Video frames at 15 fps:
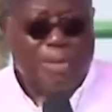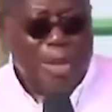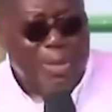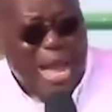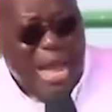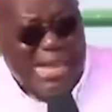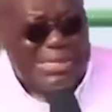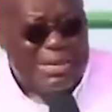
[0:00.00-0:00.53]
me
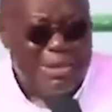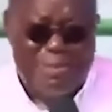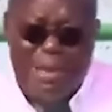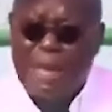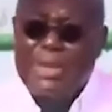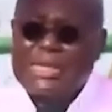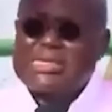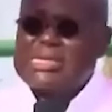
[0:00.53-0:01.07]
by asem
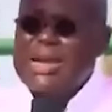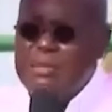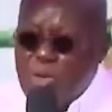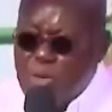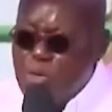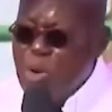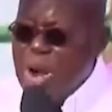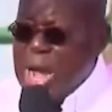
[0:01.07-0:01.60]
baba
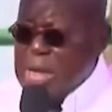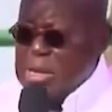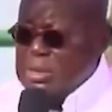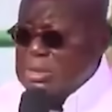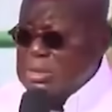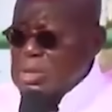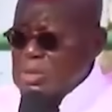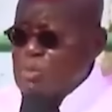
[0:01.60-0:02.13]
samu moa
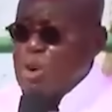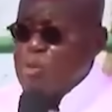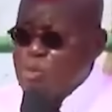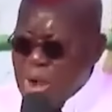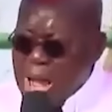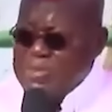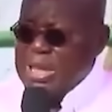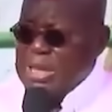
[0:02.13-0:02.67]

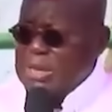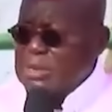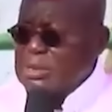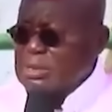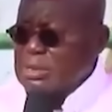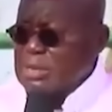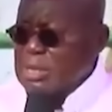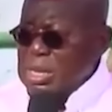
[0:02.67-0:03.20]
mamwa me
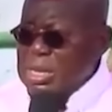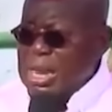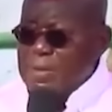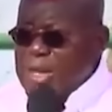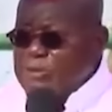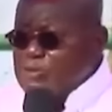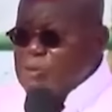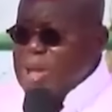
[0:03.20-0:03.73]
na
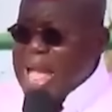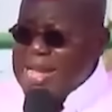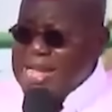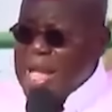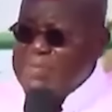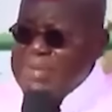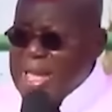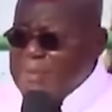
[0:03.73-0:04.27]
me juma
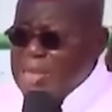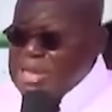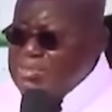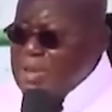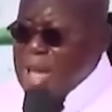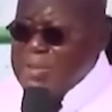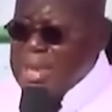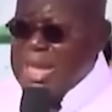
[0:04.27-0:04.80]
come here me
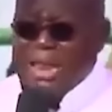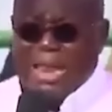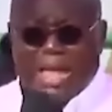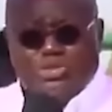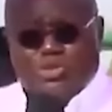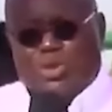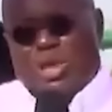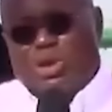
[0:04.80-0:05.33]
baba
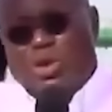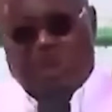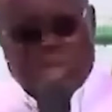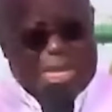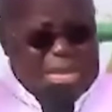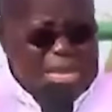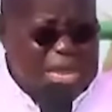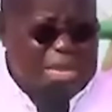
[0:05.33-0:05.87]
and to be called
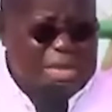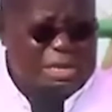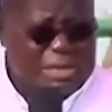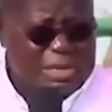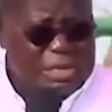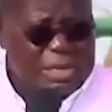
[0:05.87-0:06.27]
ye.